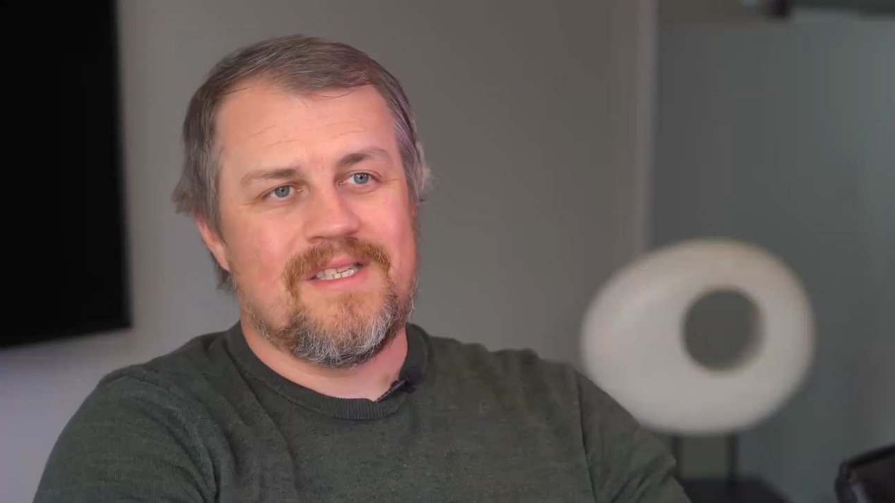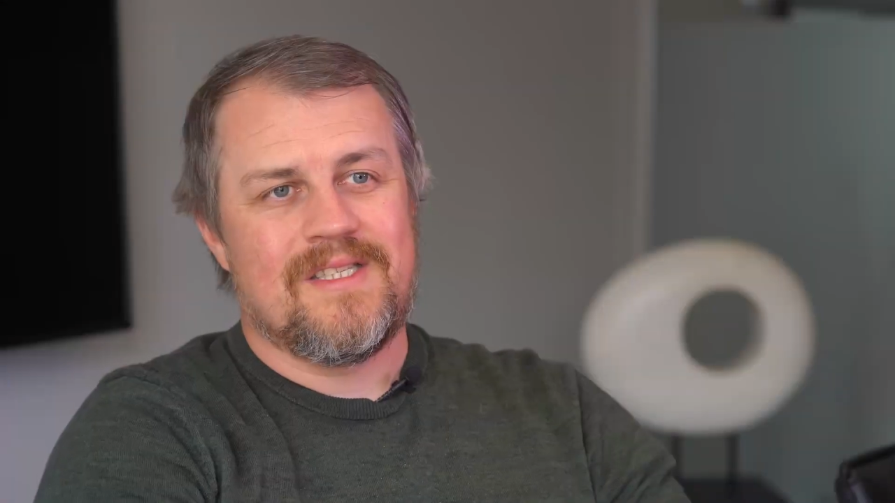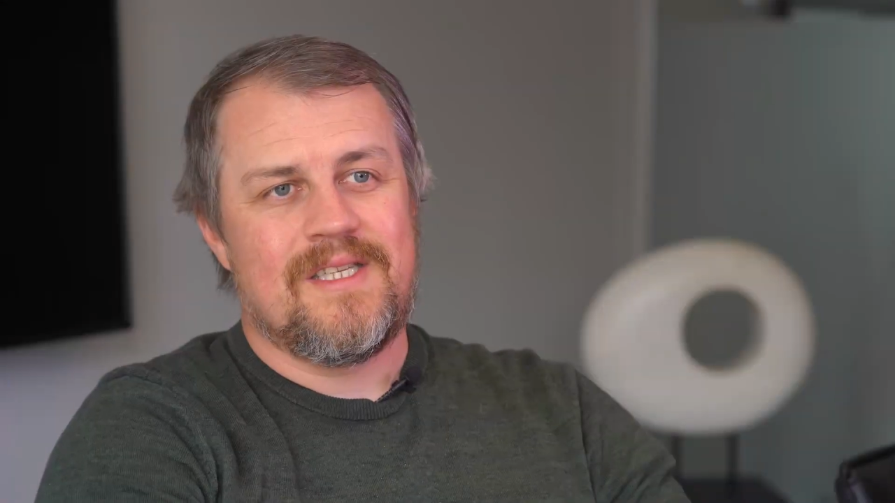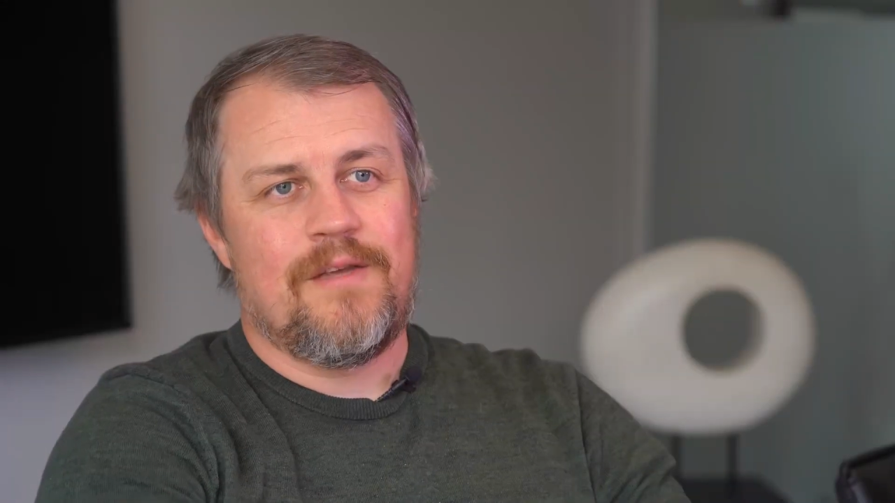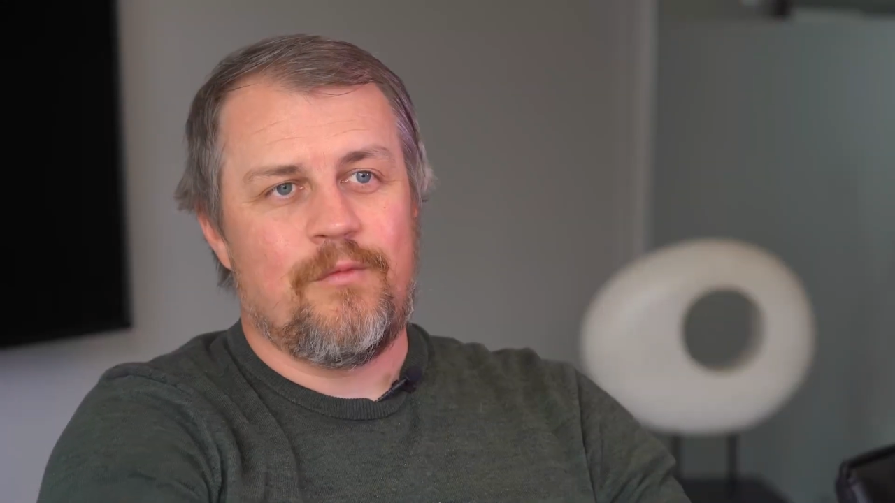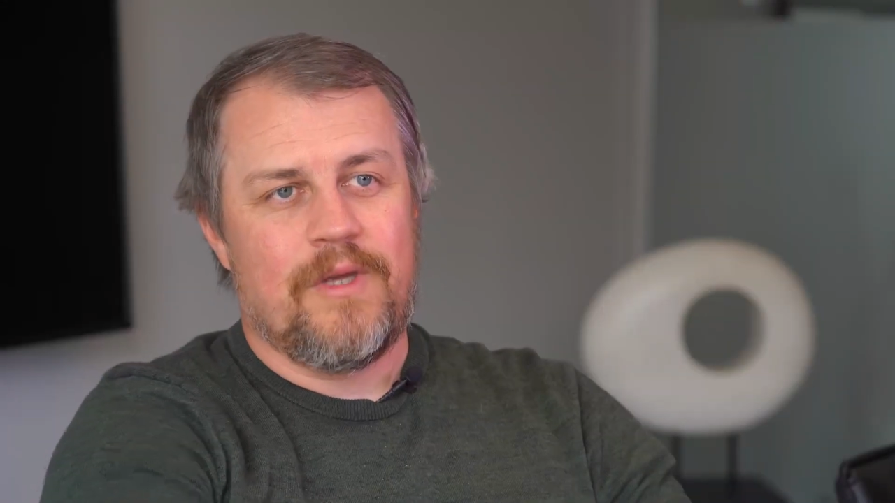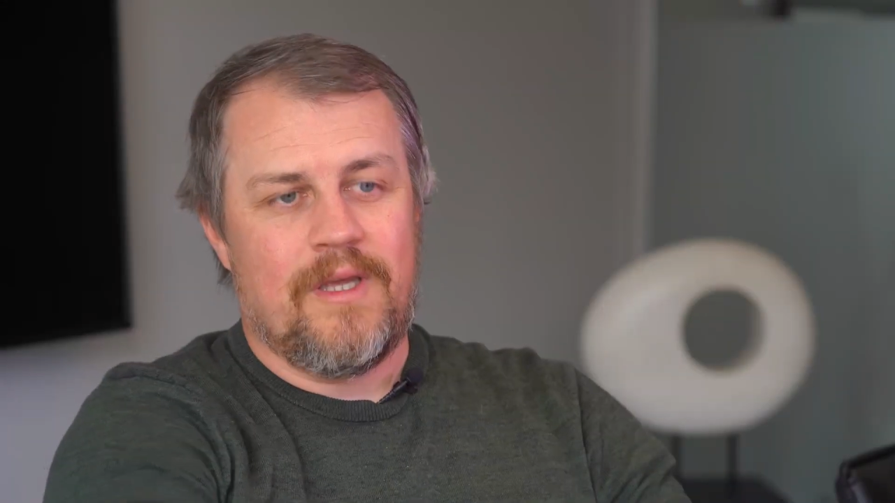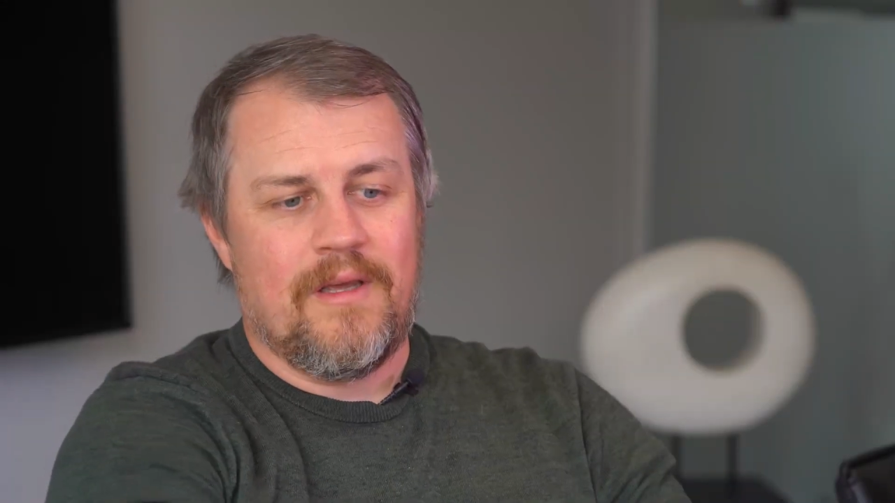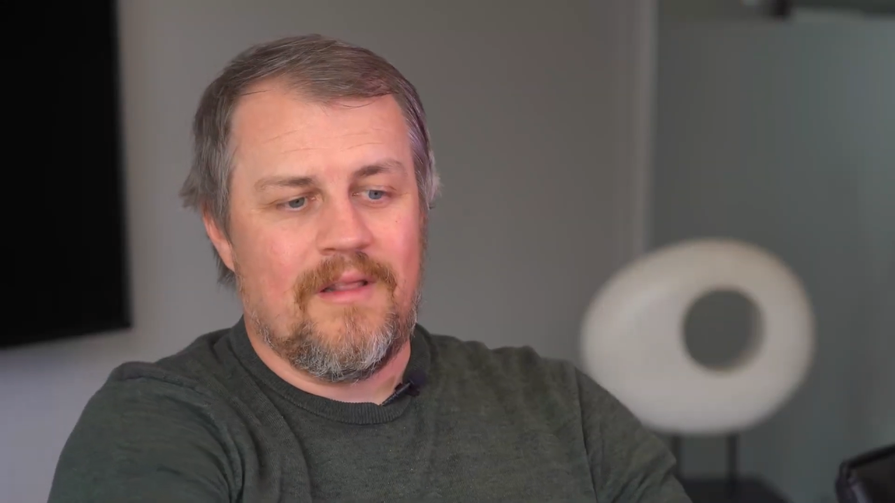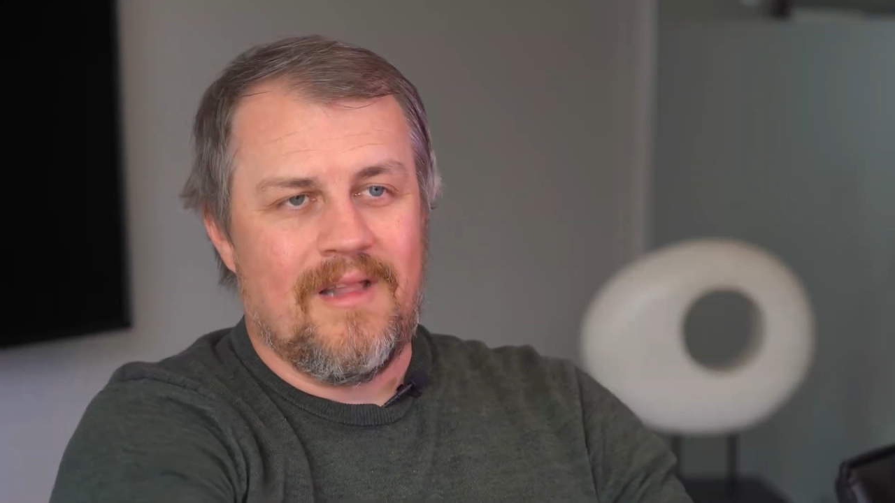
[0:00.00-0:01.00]
to see if we
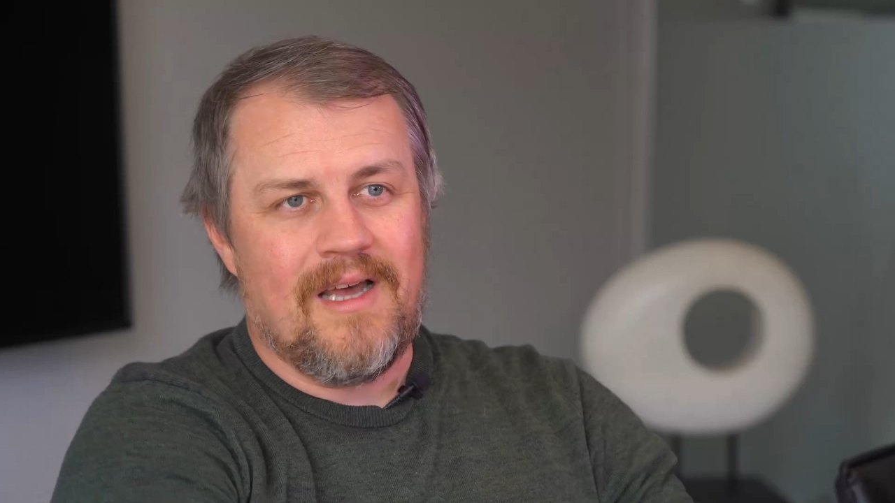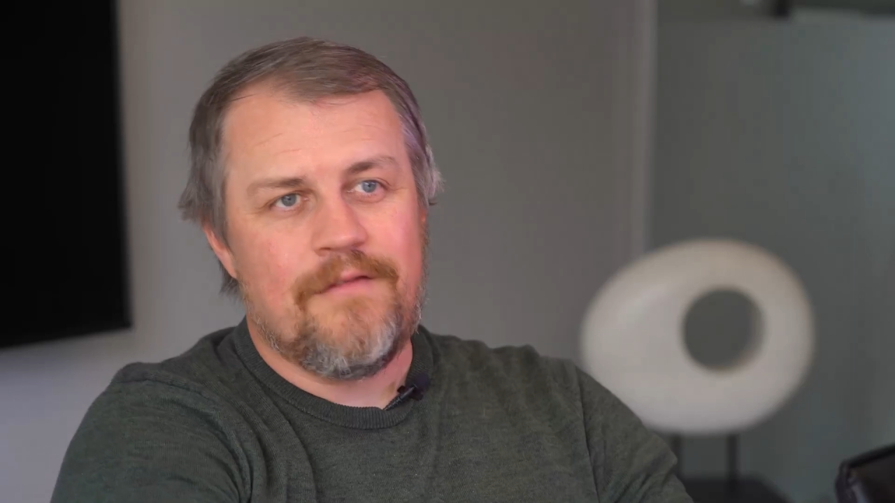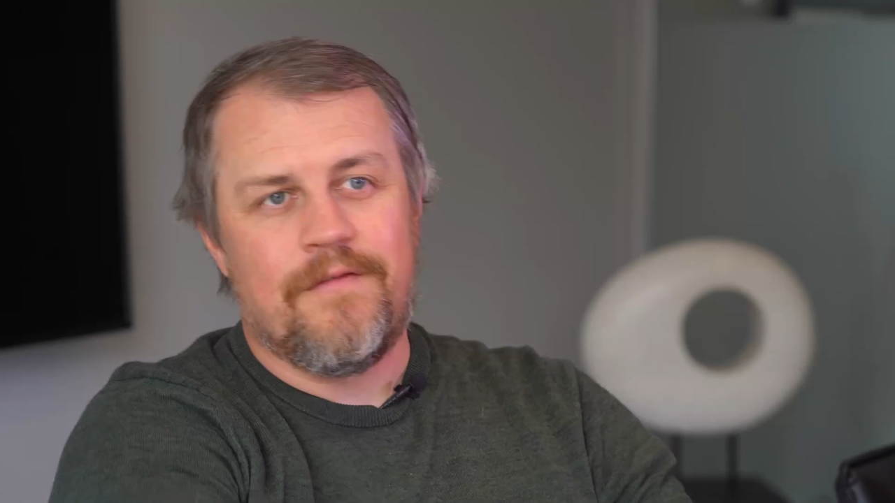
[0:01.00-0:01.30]
could get live